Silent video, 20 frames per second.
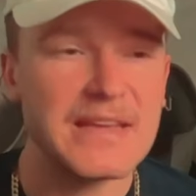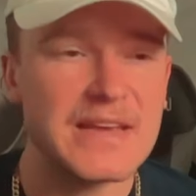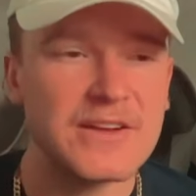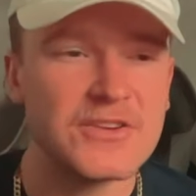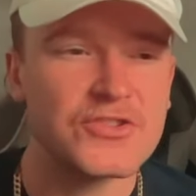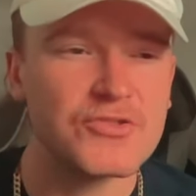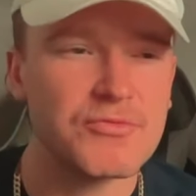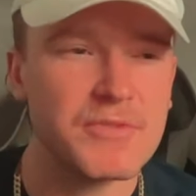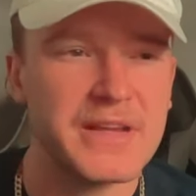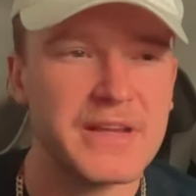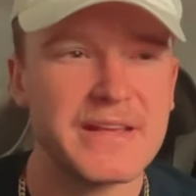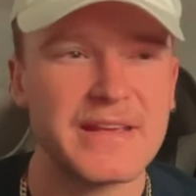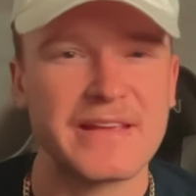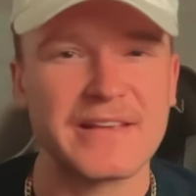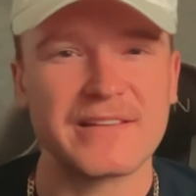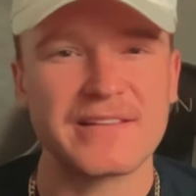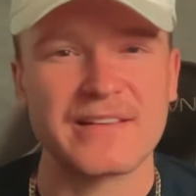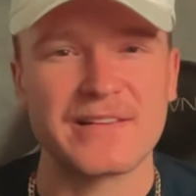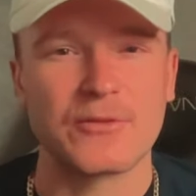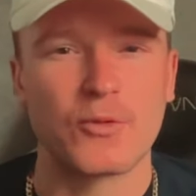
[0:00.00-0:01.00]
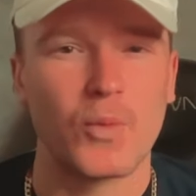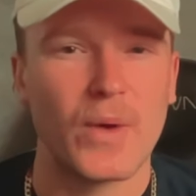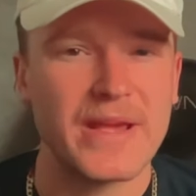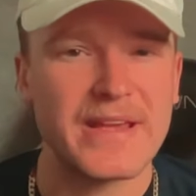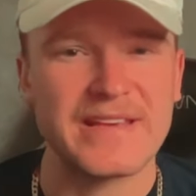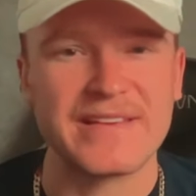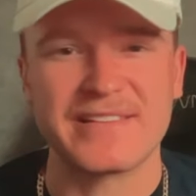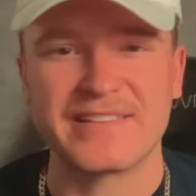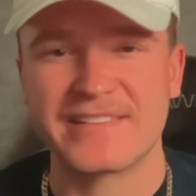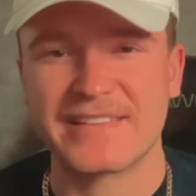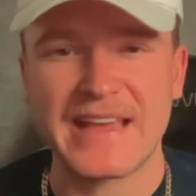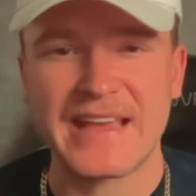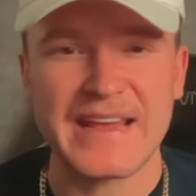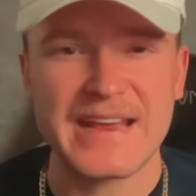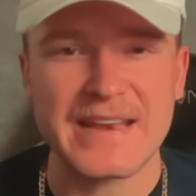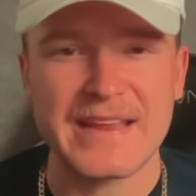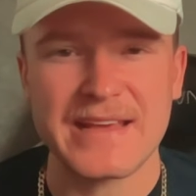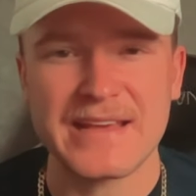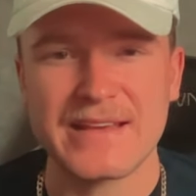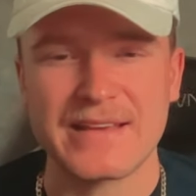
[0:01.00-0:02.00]
injury. He, the way he's
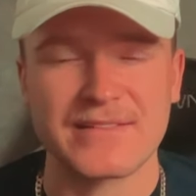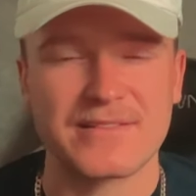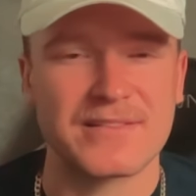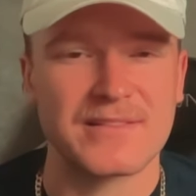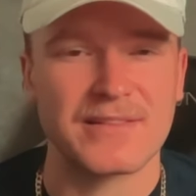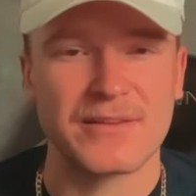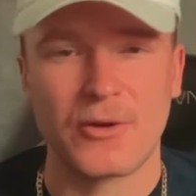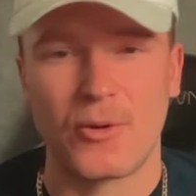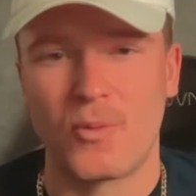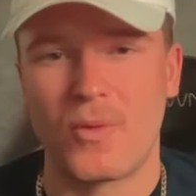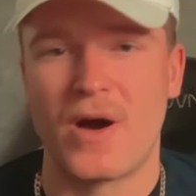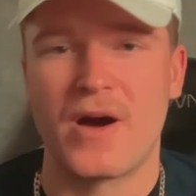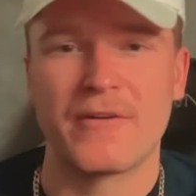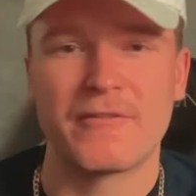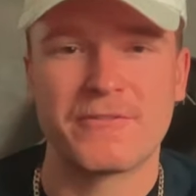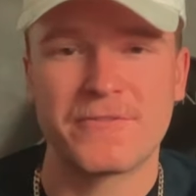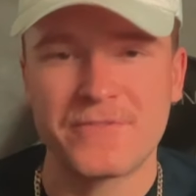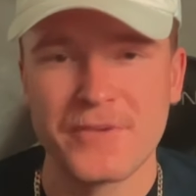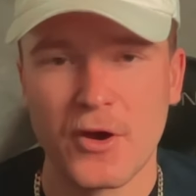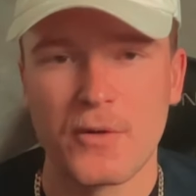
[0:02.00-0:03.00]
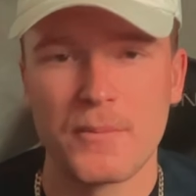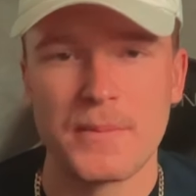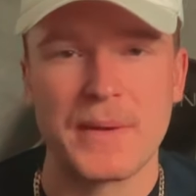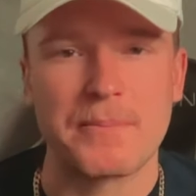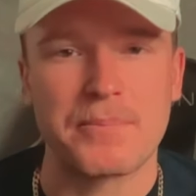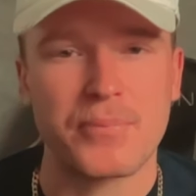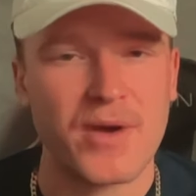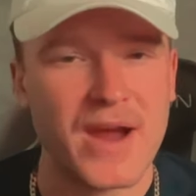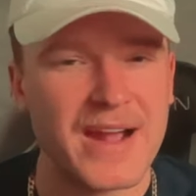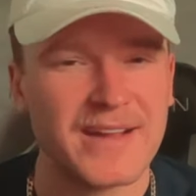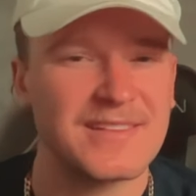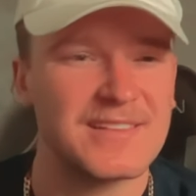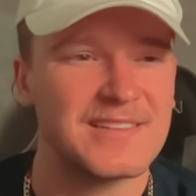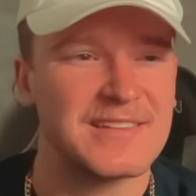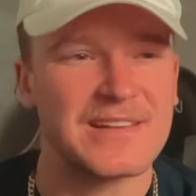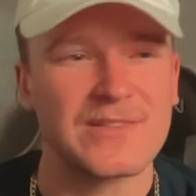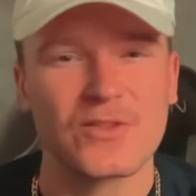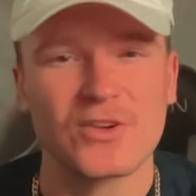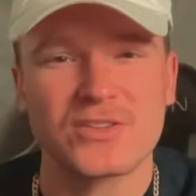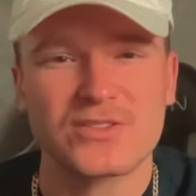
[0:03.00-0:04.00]
skating, his, you know, on film and practice,
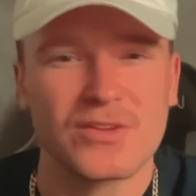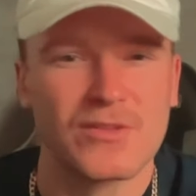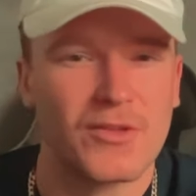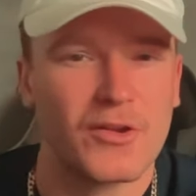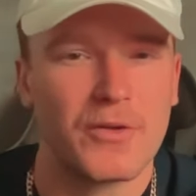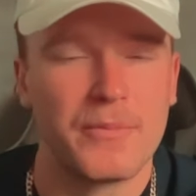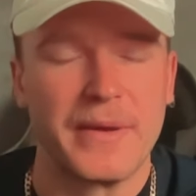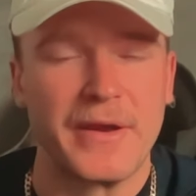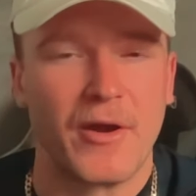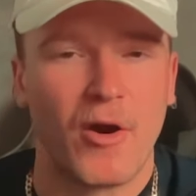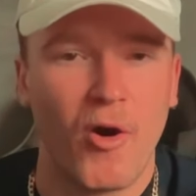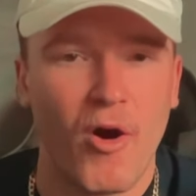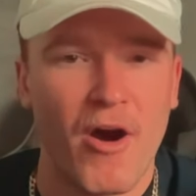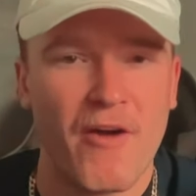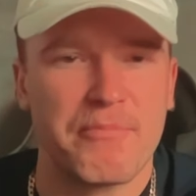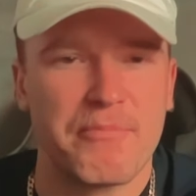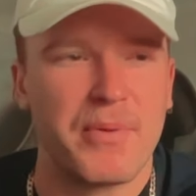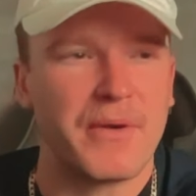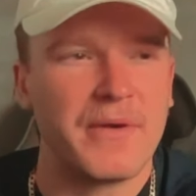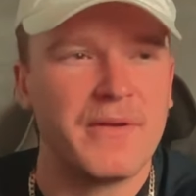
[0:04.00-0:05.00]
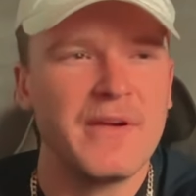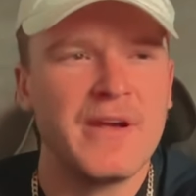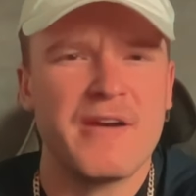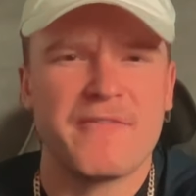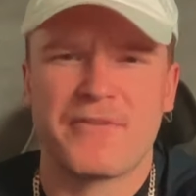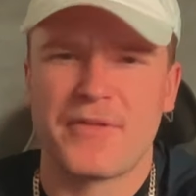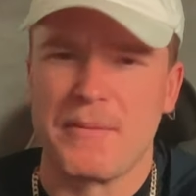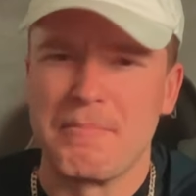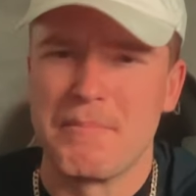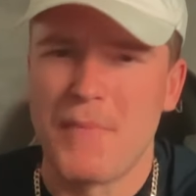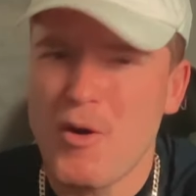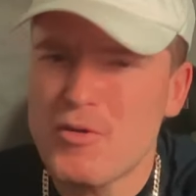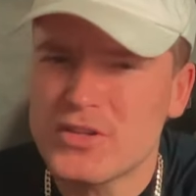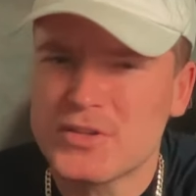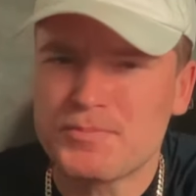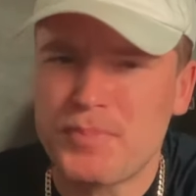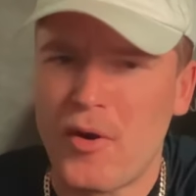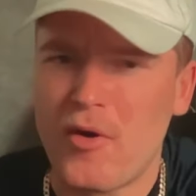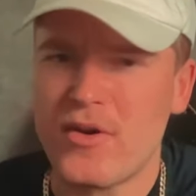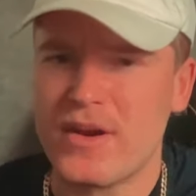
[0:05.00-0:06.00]
he looks a little bit off, but for the
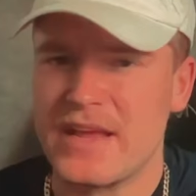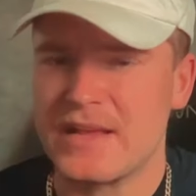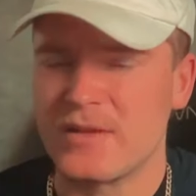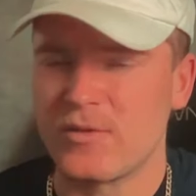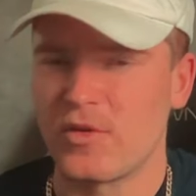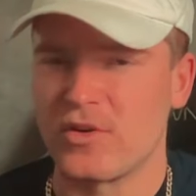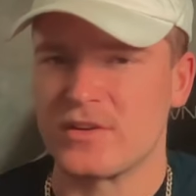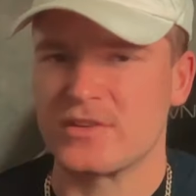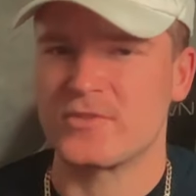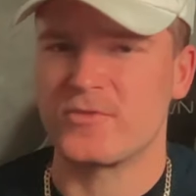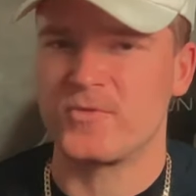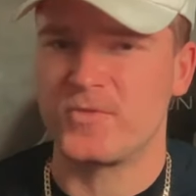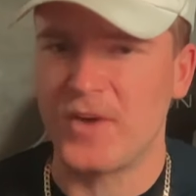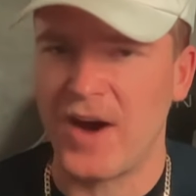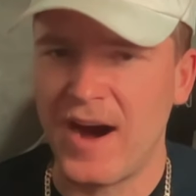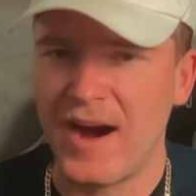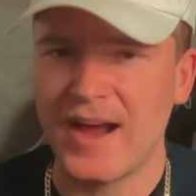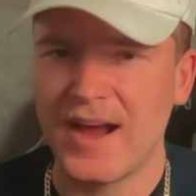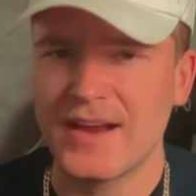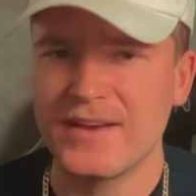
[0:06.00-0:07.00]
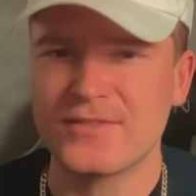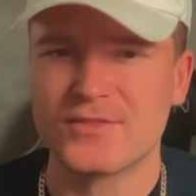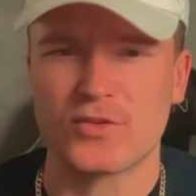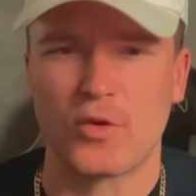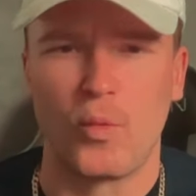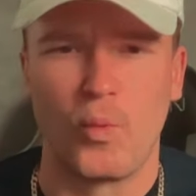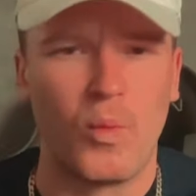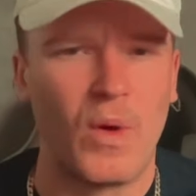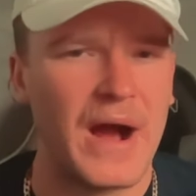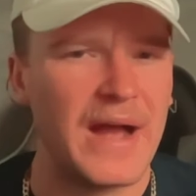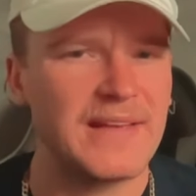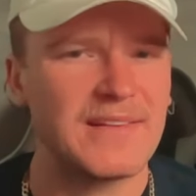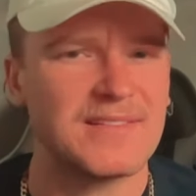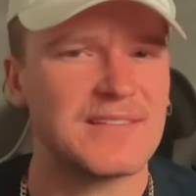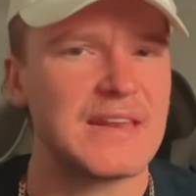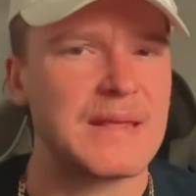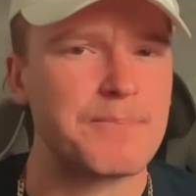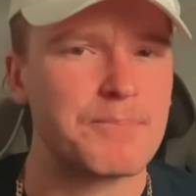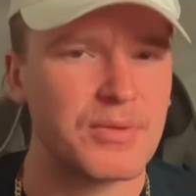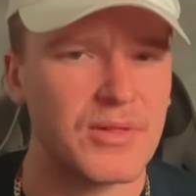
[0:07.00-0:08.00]
most part, he looks fine. So why
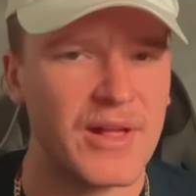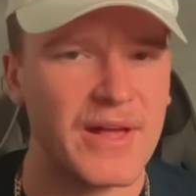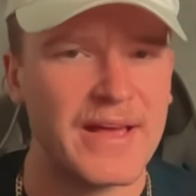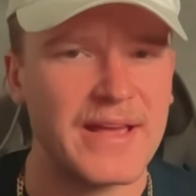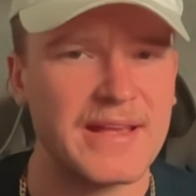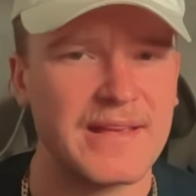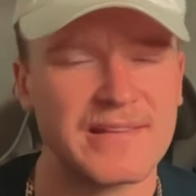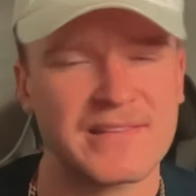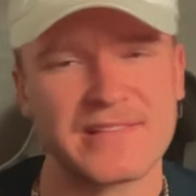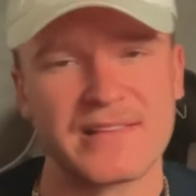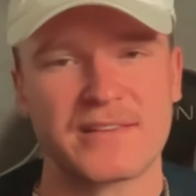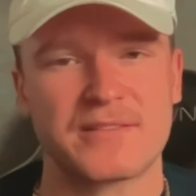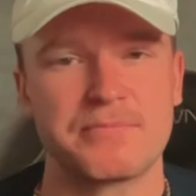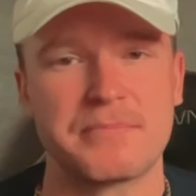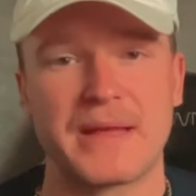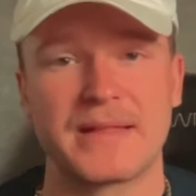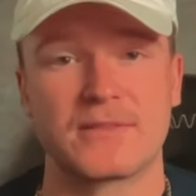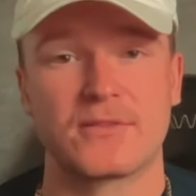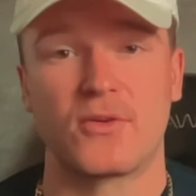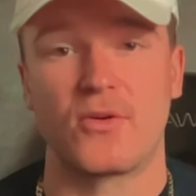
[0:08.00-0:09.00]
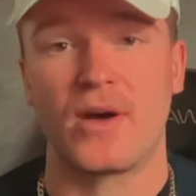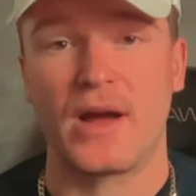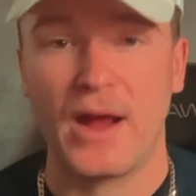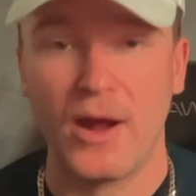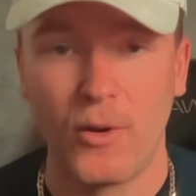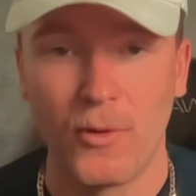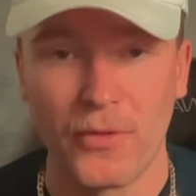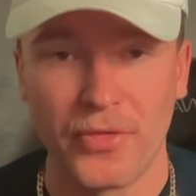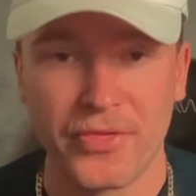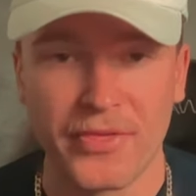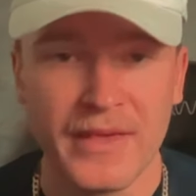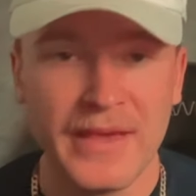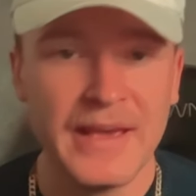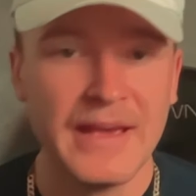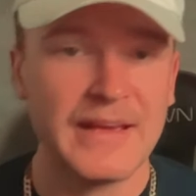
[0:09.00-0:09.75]
isn't he playing? Is this mental health?